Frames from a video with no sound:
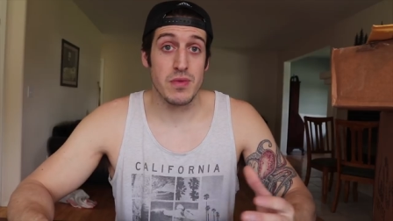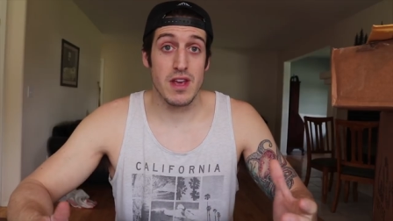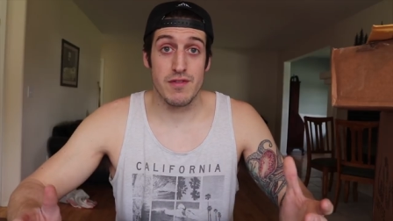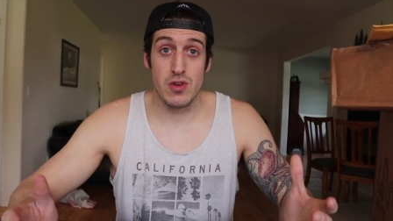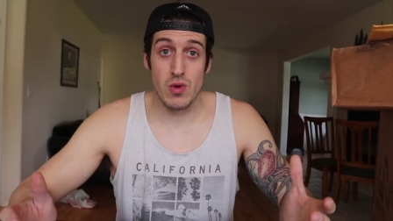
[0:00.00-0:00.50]

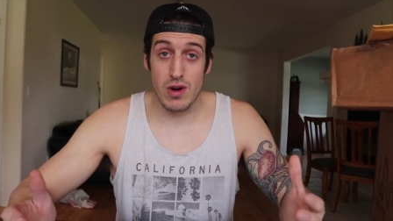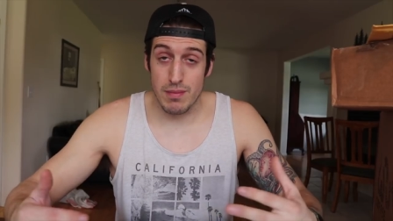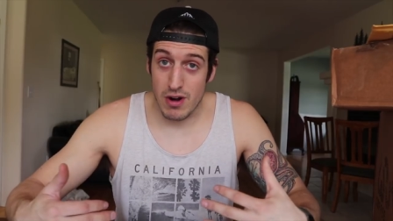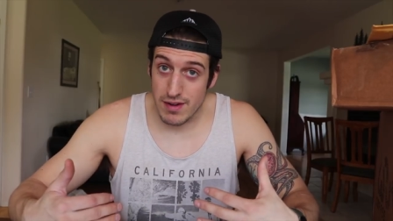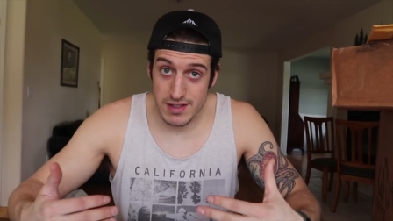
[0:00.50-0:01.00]
if you are
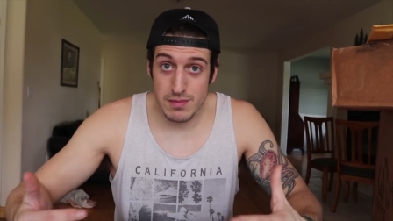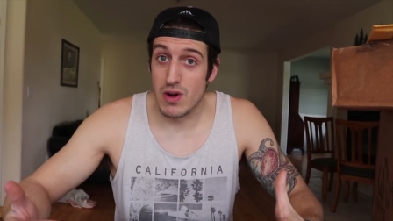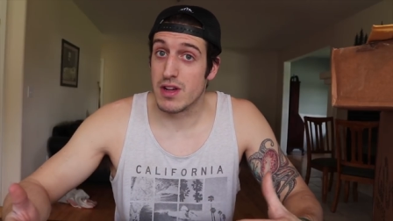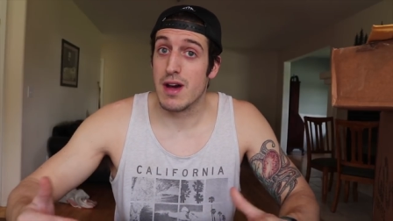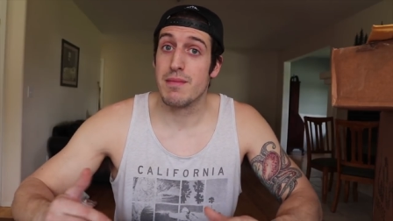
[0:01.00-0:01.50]
part of a
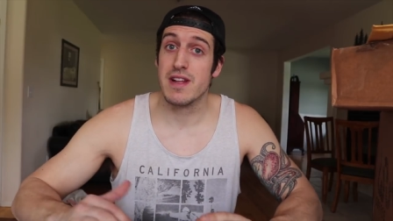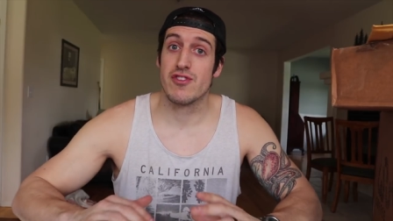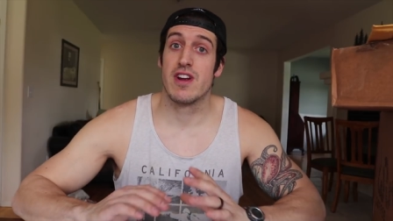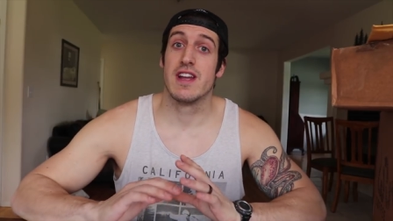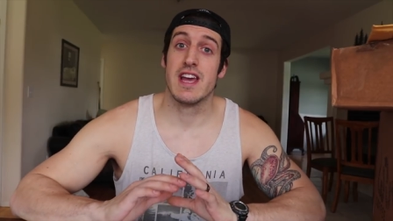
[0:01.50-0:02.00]
small company
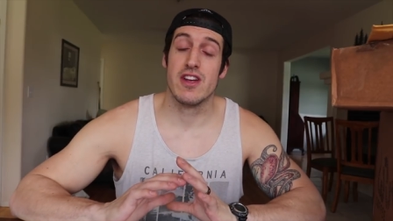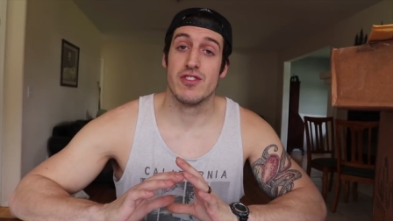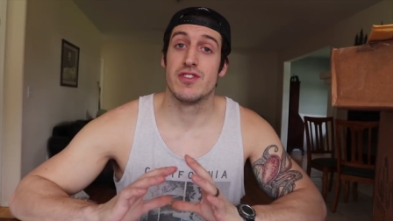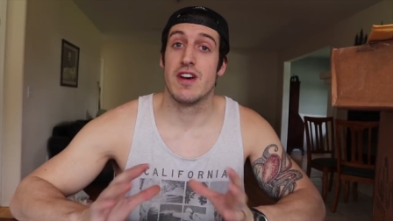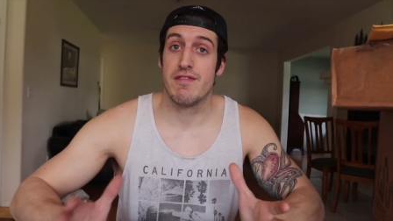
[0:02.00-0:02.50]
trying to get your
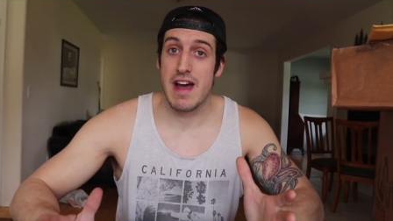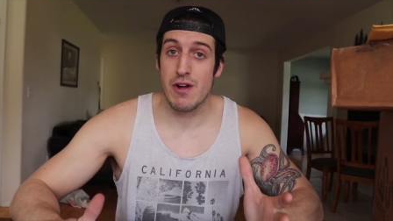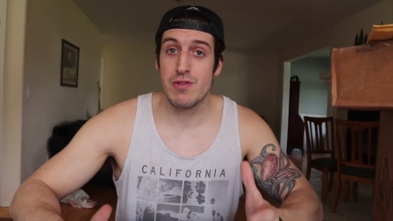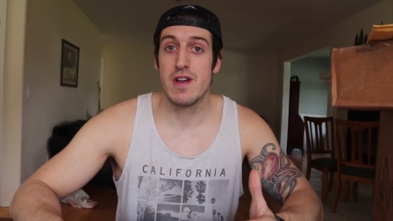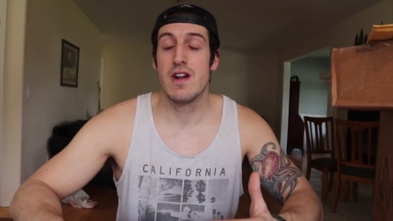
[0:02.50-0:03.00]
stuff
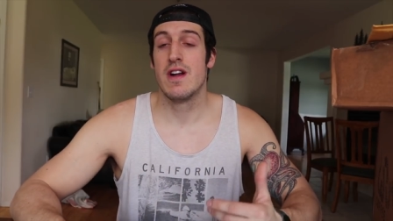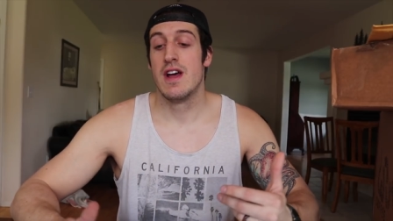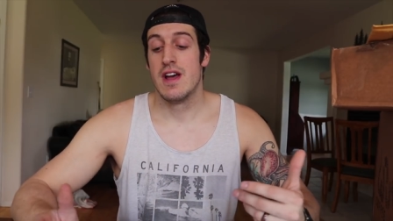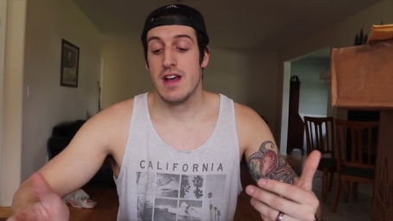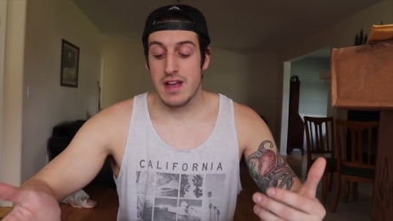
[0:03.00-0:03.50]
out there,
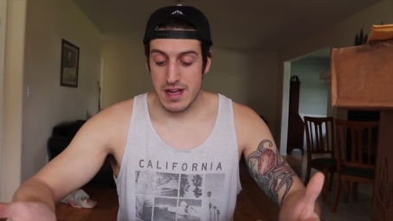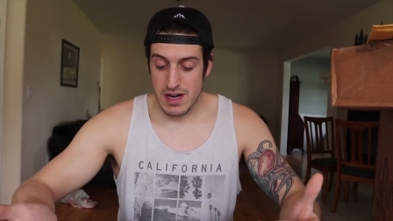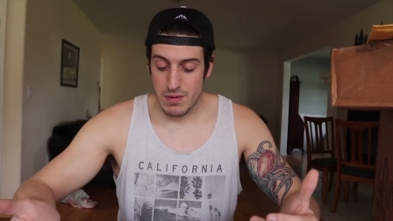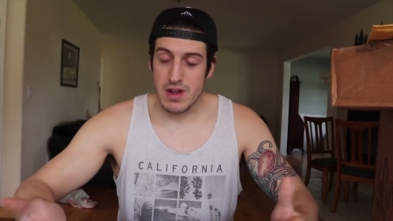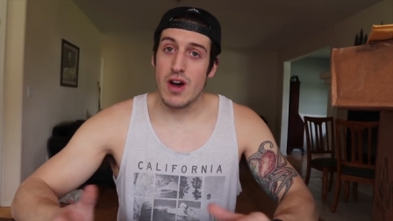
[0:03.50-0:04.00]

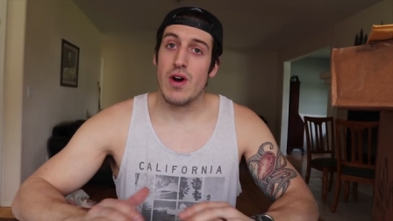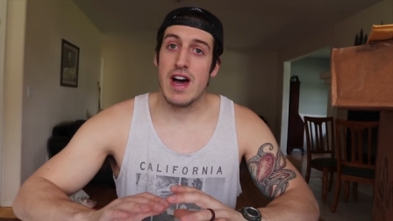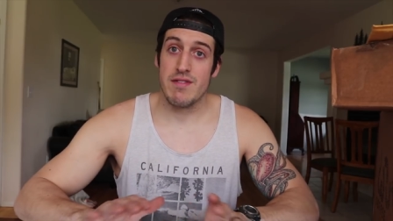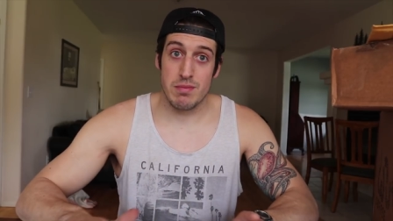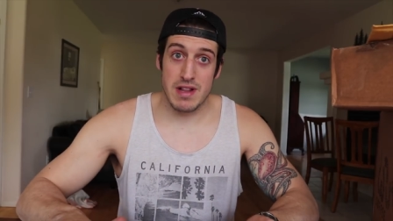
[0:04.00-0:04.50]
here we go.
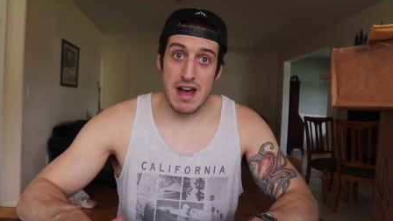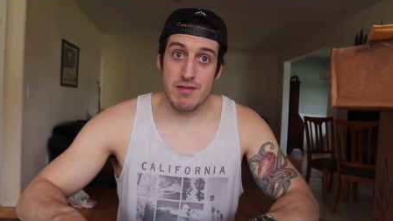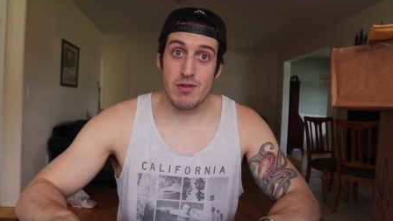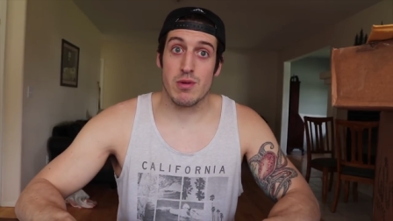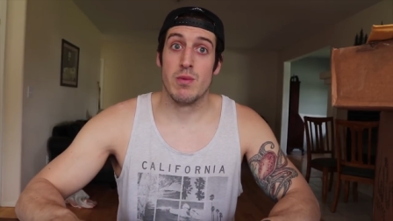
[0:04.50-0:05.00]
I have a
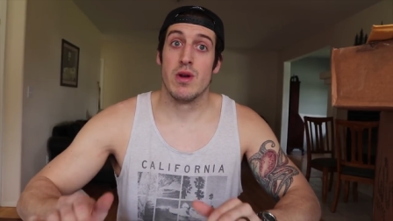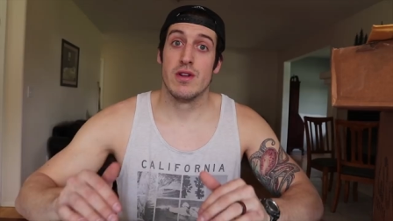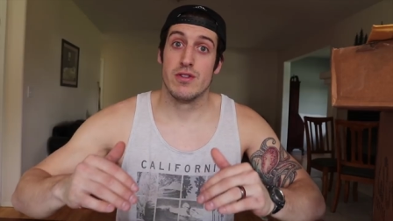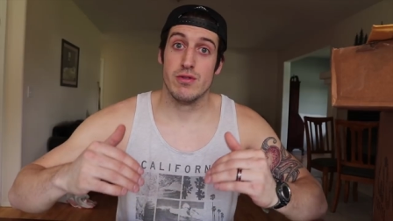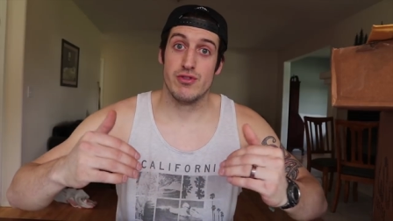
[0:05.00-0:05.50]

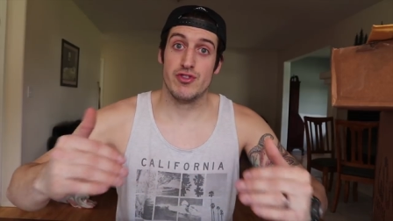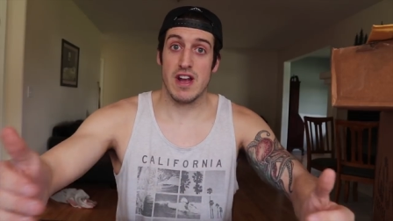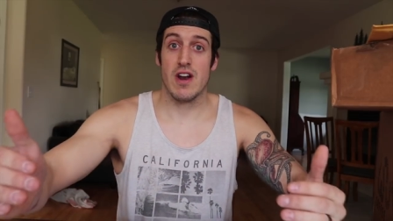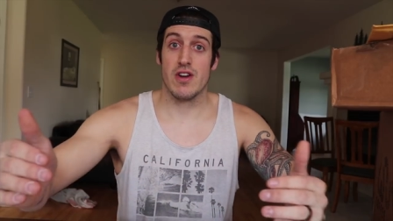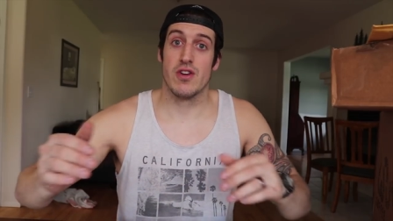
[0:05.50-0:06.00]
platform to
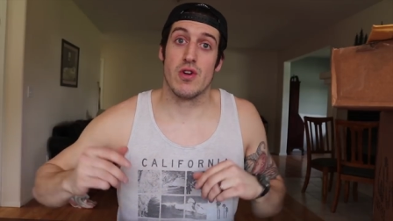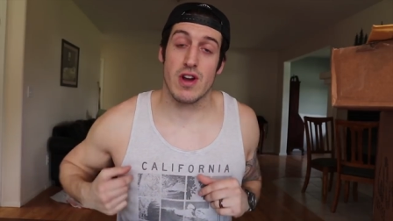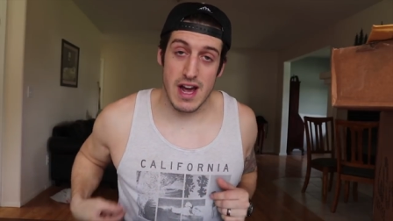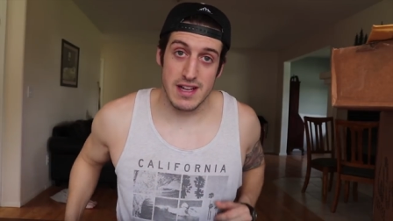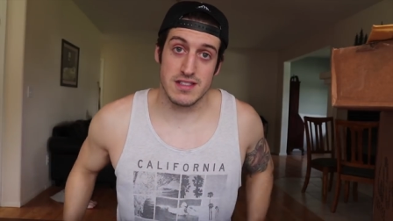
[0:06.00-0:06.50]
share
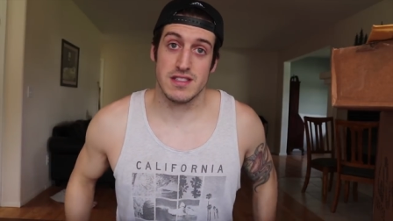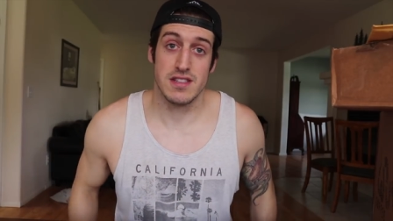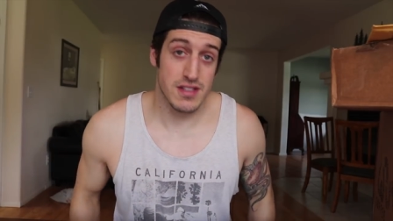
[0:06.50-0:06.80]
your guys'